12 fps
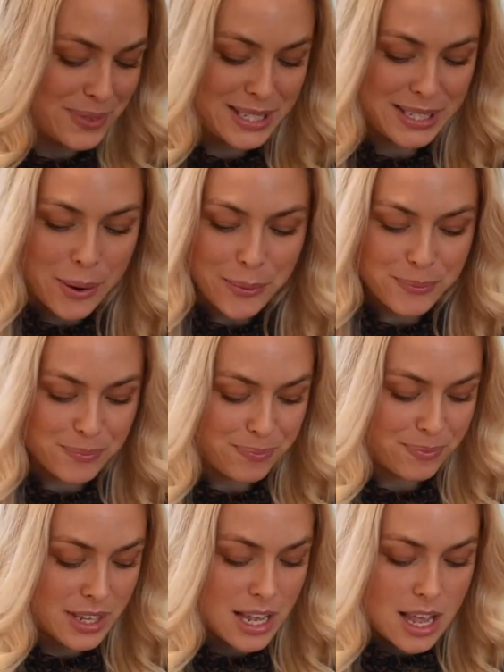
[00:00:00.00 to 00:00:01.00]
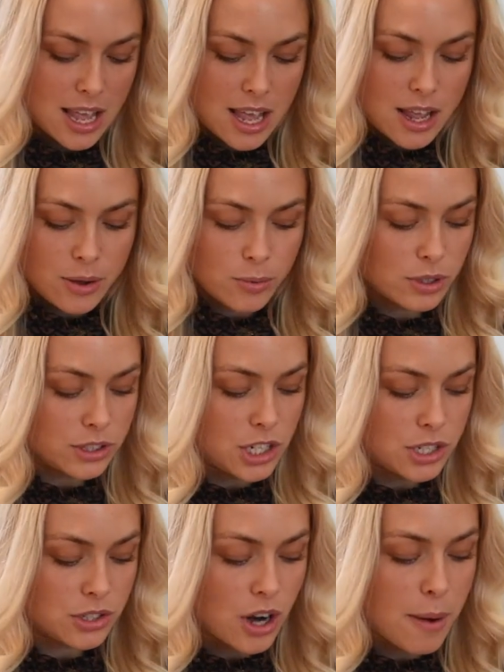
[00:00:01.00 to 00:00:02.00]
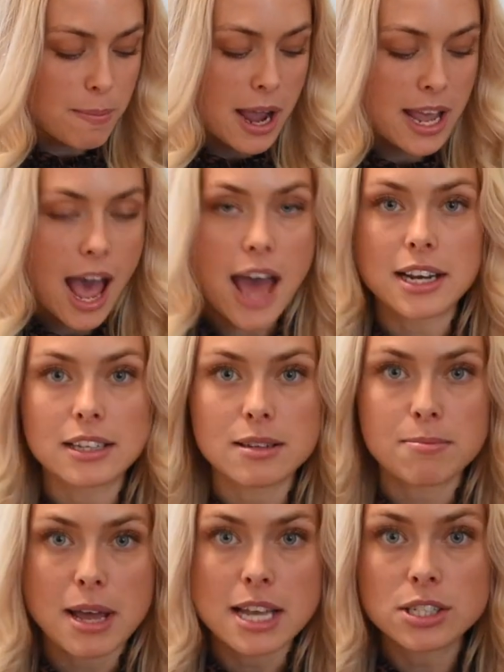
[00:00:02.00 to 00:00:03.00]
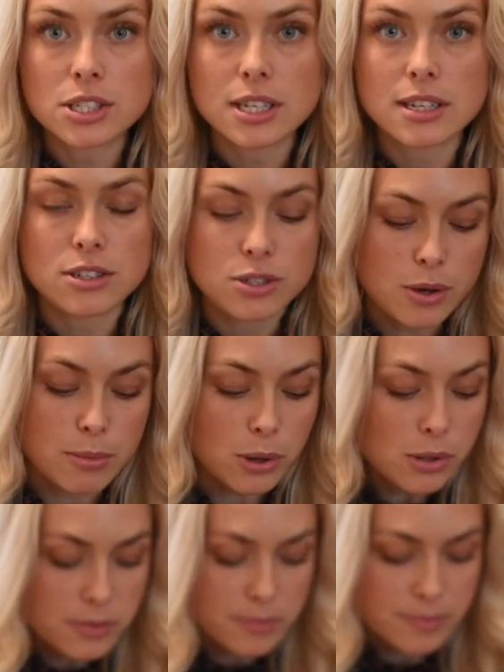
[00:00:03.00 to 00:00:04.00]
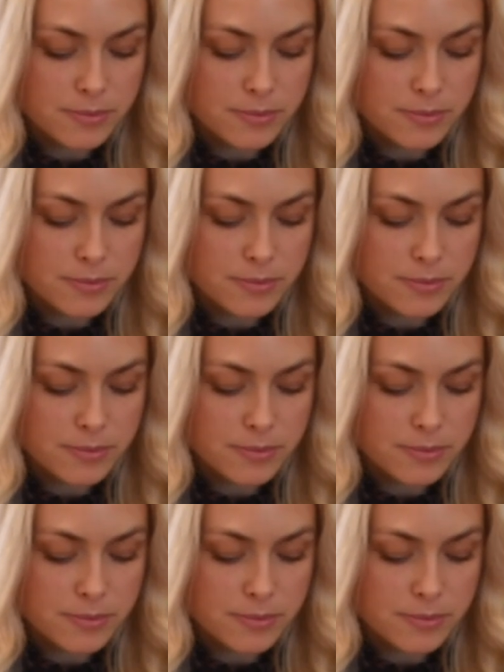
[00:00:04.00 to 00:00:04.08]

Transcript: So we'll just start by adding the base into a bowl.